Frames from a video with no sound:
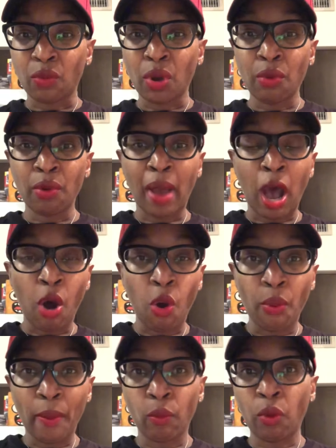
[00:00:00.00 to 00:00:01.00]
What were
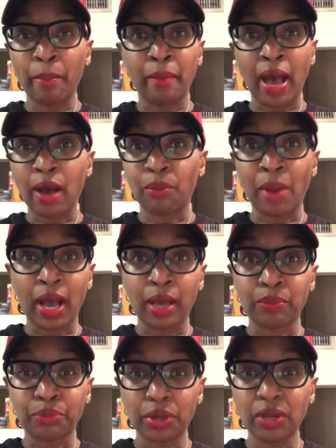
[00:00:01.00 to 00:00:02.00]
my
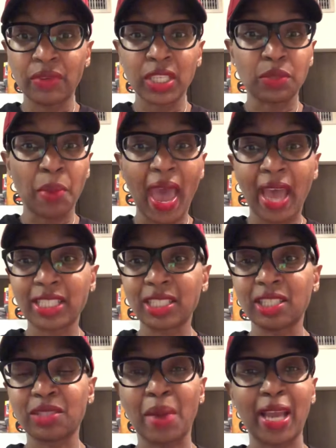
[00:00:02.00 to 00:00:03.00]
previous
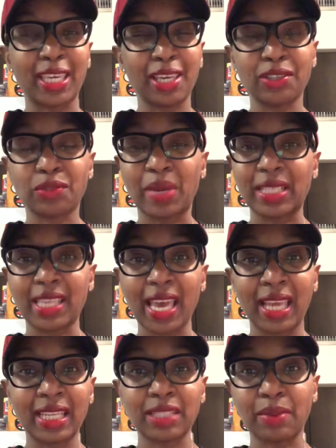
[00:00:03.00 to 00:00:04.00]
passions, my gifts, my
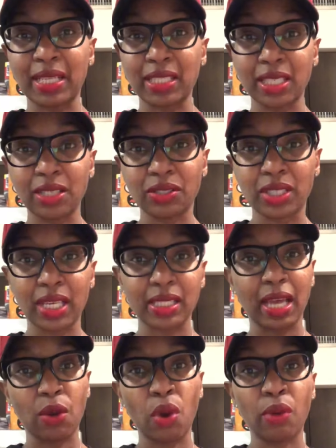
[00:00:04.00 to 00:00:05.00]
talents, my skill sets?
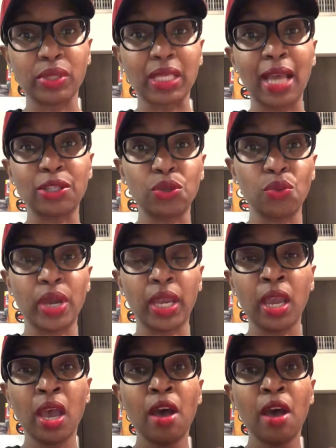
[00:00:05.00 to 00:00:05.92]
Like, what was I doing